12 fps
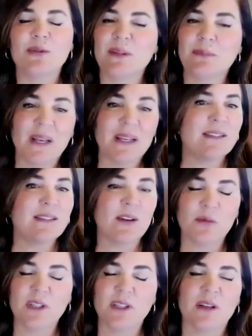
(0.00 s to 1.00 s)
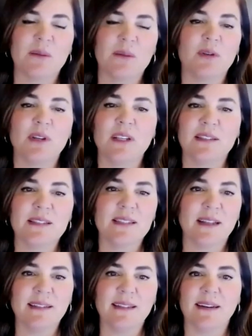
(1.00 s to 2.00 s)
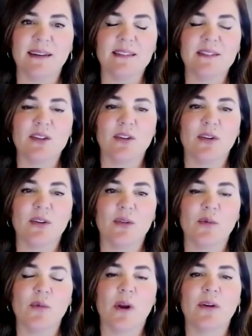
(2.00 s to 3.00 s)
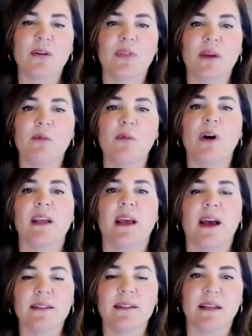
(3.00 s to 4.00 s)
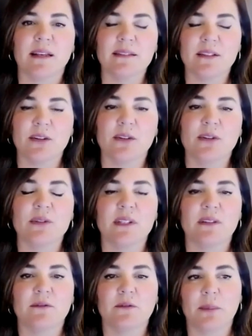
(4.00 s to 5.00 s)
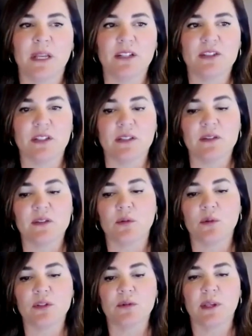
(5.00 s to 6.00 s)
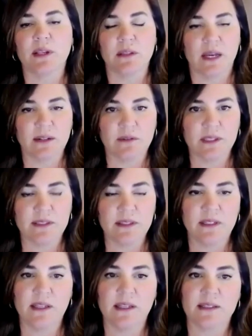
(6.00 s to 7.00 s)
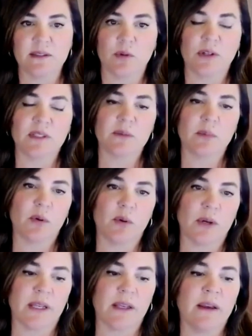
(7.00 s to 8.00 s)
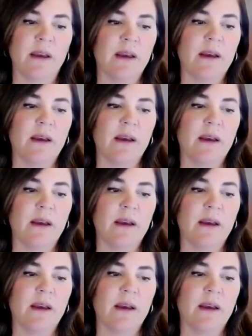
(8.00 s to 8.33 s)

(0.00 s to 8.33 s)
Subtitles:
Depends on what the community is telling us, where they want to access their news and information. So we're doing a lot of listening as we're exploring